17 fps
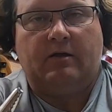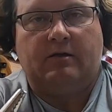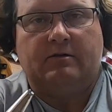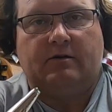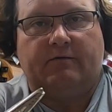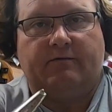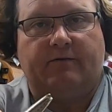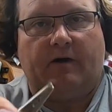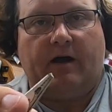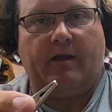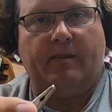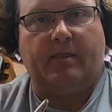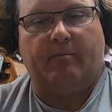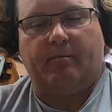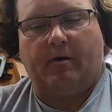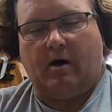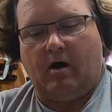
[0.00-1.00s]
to find
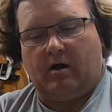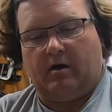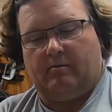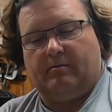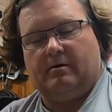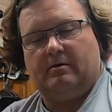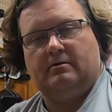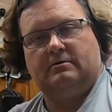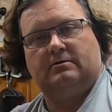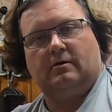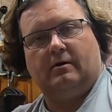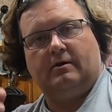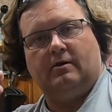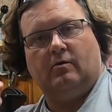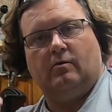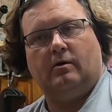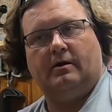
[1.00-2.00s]
the bottom, so I
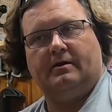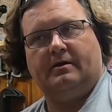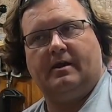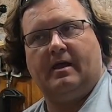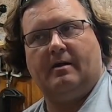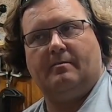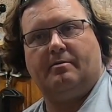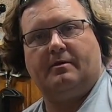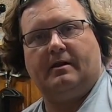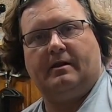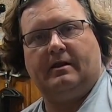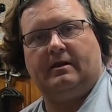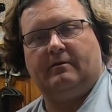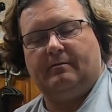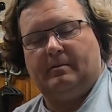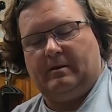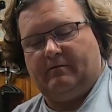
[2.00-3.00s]
know what depth I need
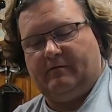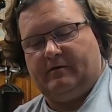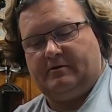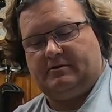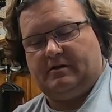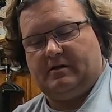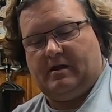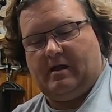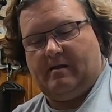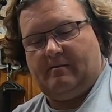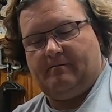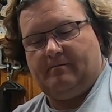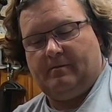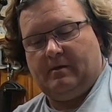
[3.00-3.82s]
to be fishing at.